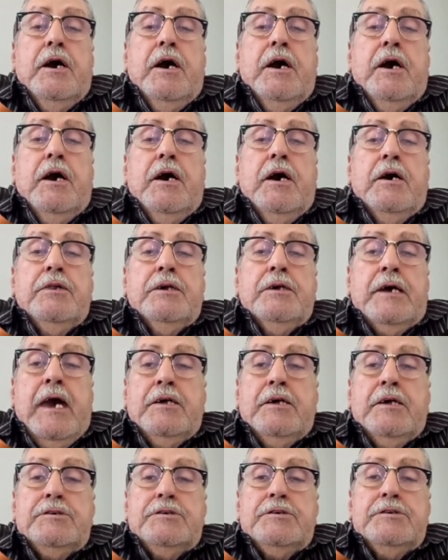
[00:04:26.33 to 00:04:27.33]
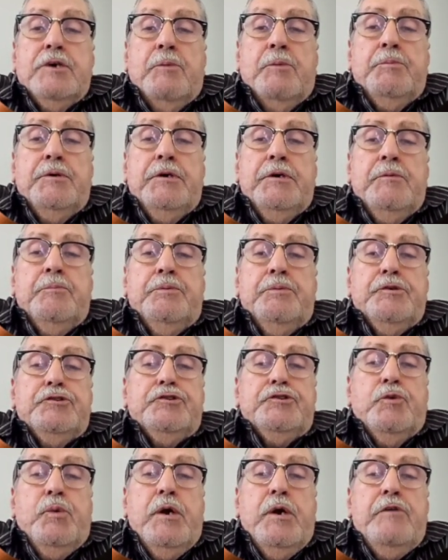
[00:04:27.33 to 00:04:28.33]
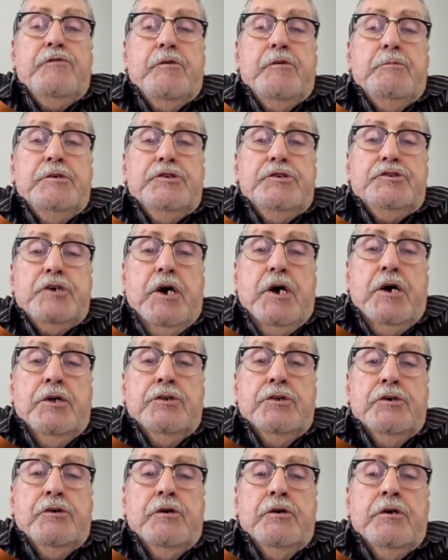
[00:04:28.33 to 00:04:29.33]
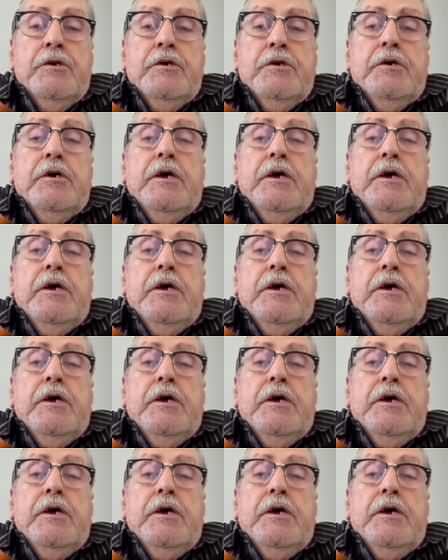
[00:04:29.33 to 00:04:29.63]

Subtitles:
The galaxies are being pushed away from each other